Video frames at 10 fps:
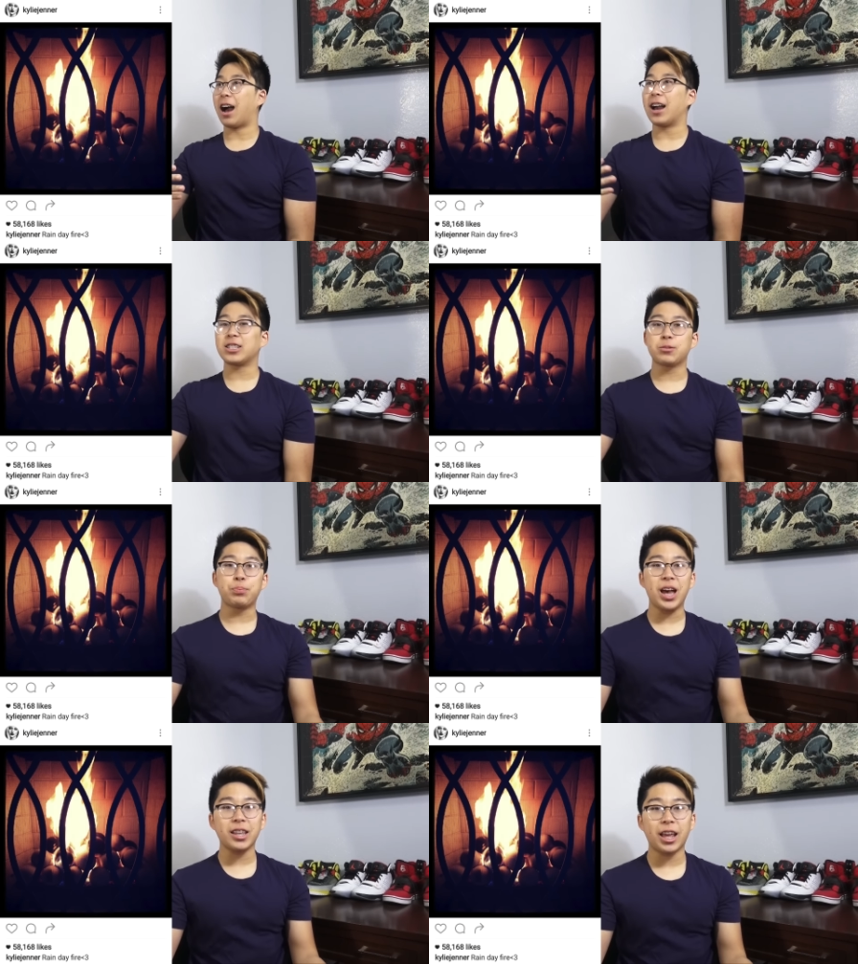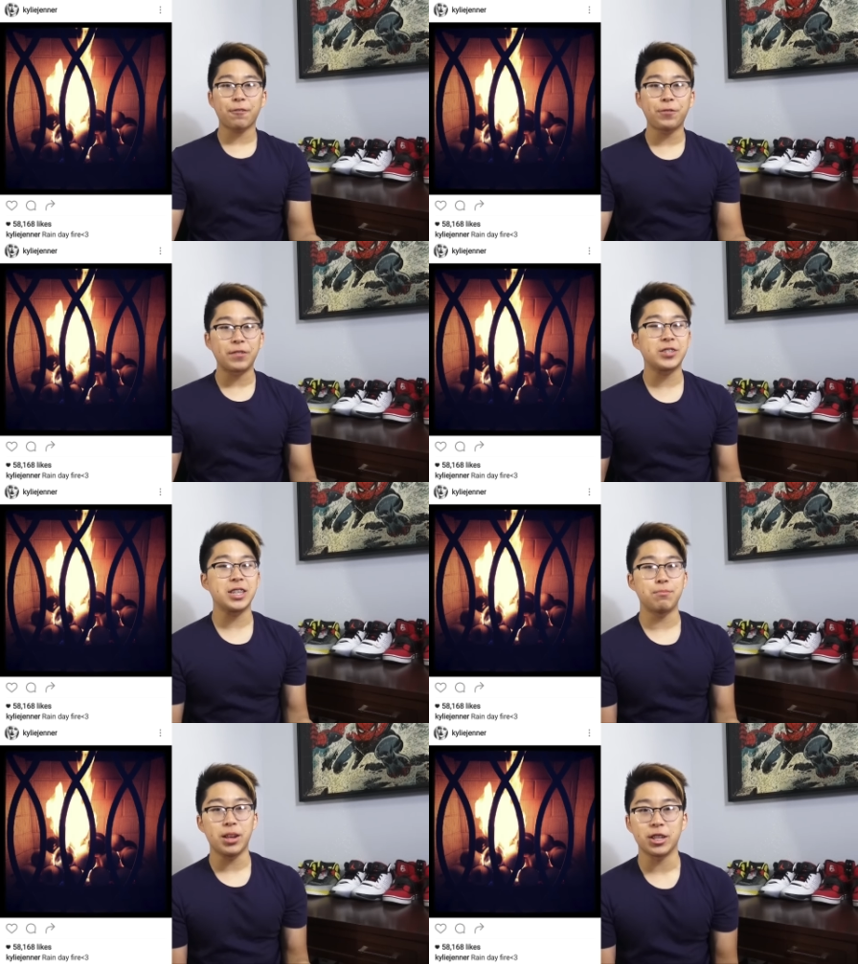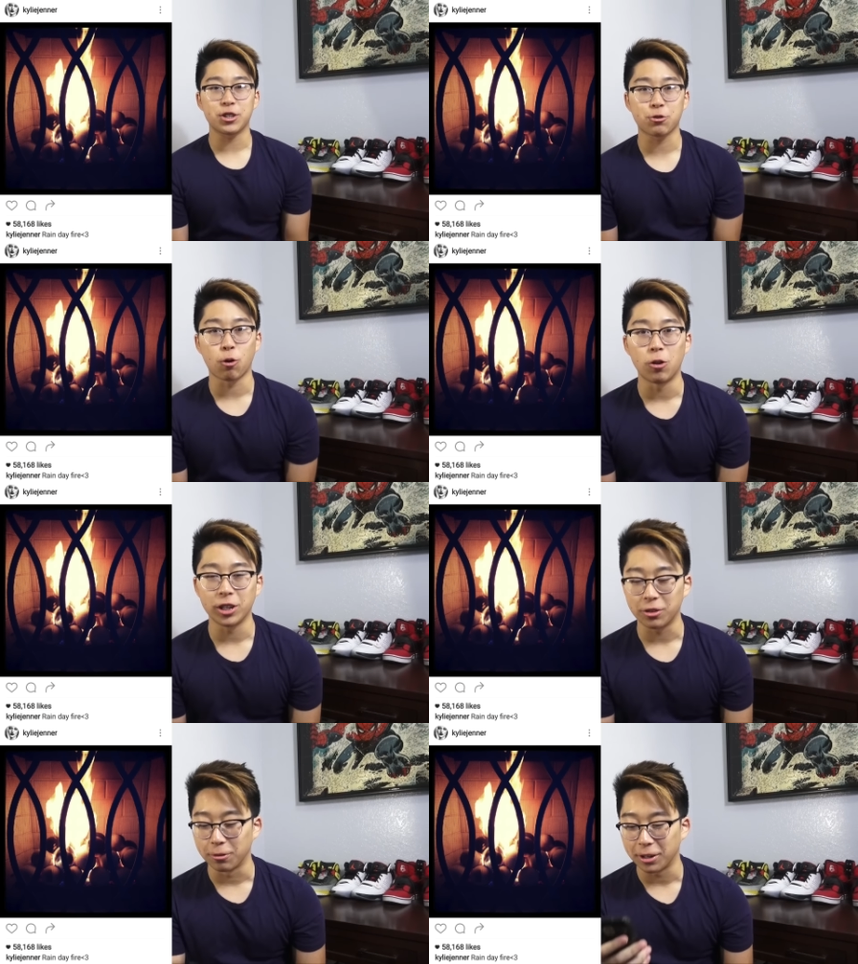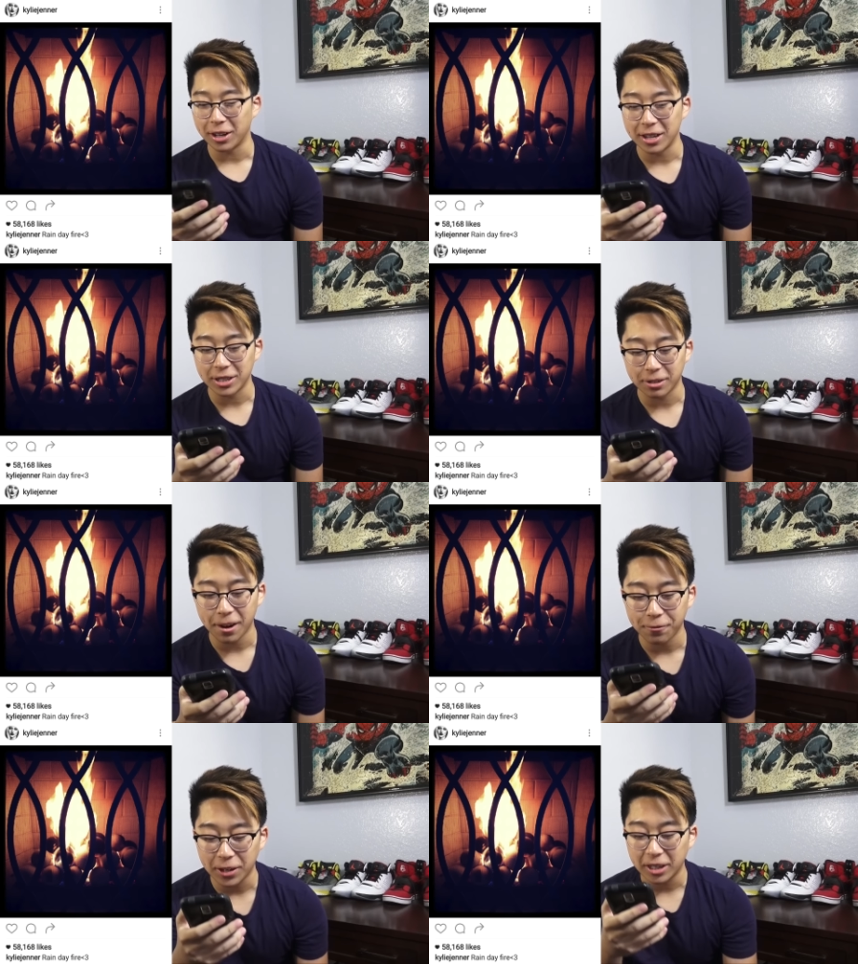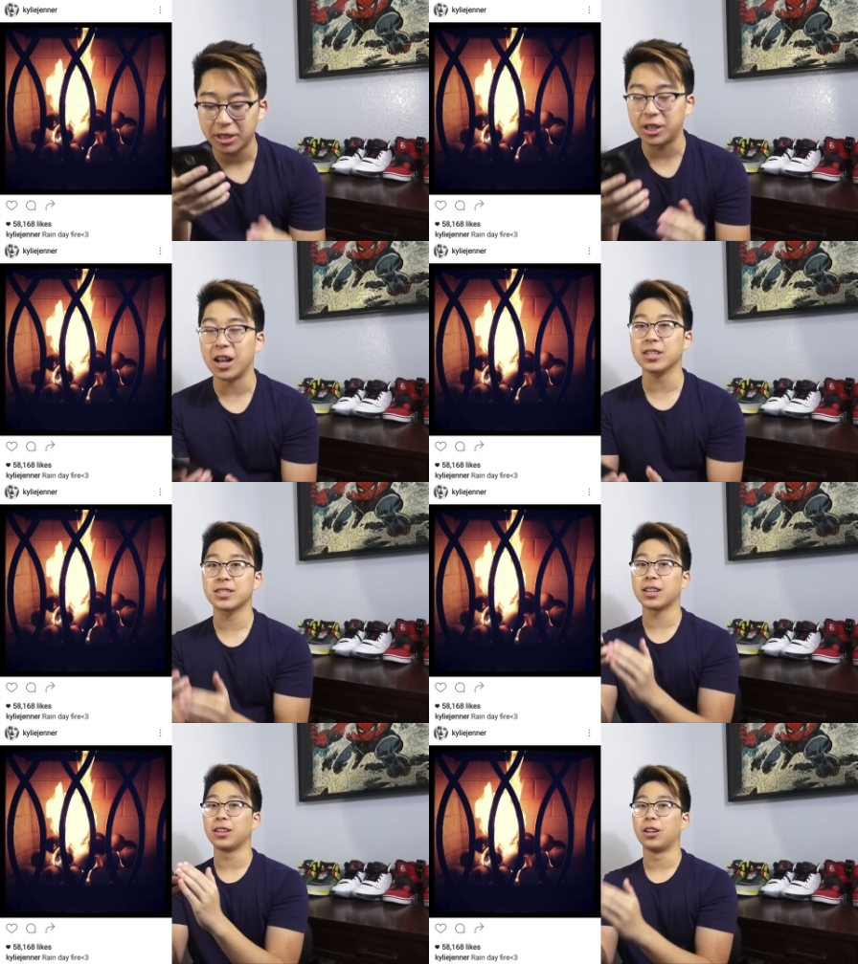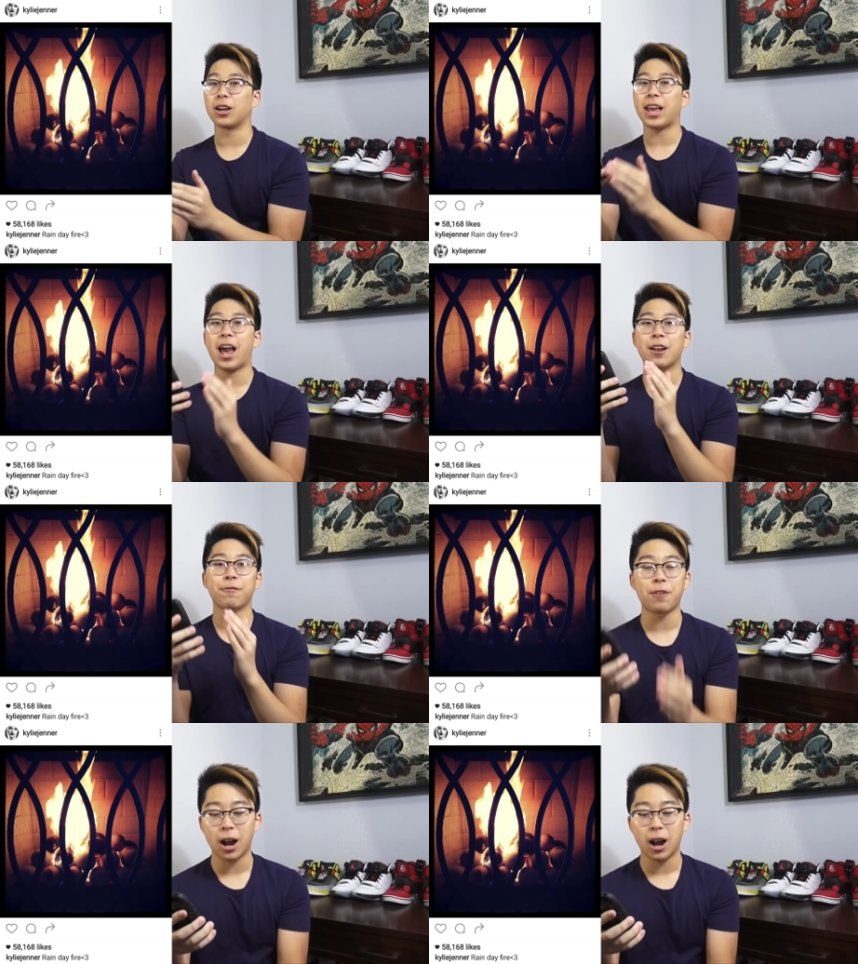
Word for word: I spent like 15 minutes scrolling through their Instagram feed just to look at a